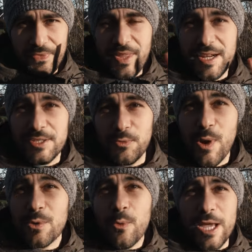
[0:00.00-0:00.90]
There is
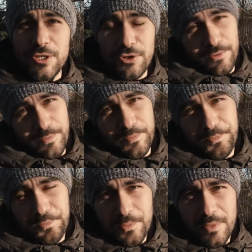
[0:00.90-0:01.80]
one question,
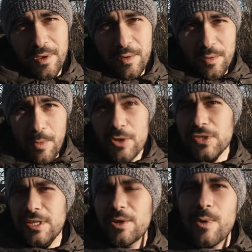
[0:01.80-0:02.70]

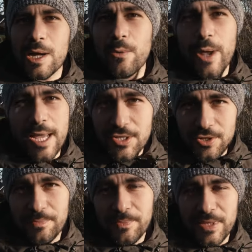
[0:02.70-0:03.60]
mostly one
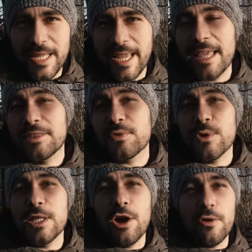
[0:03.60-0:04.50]
question that I get
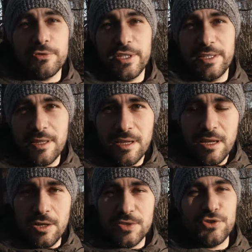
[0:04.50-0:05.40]
really often
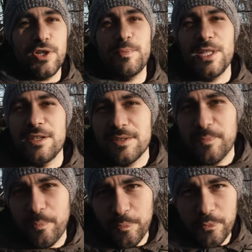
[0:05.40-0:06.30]
on social medias.
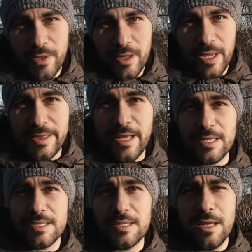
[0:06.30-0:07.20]
And
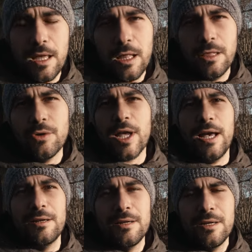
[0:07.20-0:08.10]
that's,
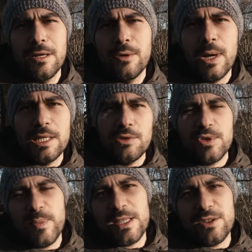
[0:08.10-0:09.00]
Luca, why do you
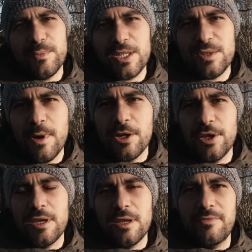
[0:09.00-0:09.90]
spend so much
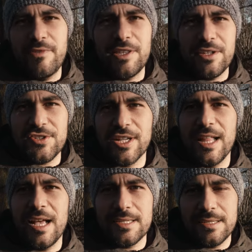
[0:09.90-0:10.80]
money in vintage
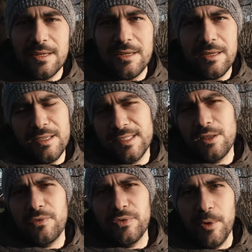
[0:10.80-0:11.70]
glass
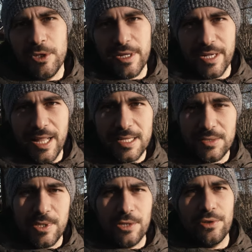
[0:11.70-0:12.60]
instead of modern
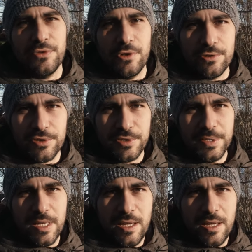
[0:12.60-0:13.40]
glass without a focus?